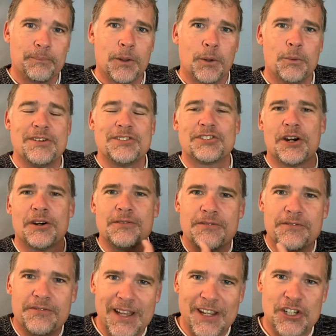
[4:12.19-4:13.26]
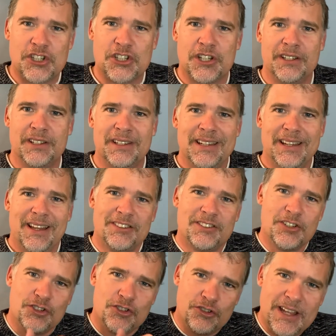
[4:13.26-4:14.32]
whereas conviction is
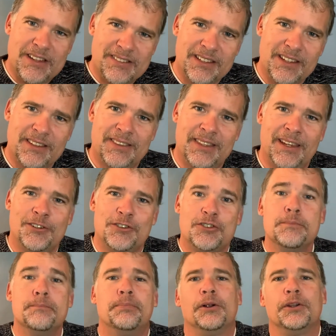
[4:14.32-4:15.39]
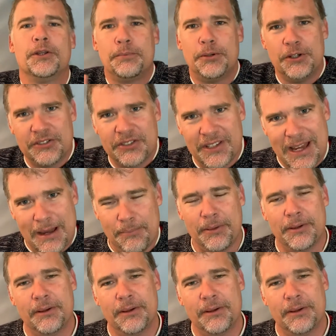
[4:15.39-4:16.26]
addressing a thing to build a person up.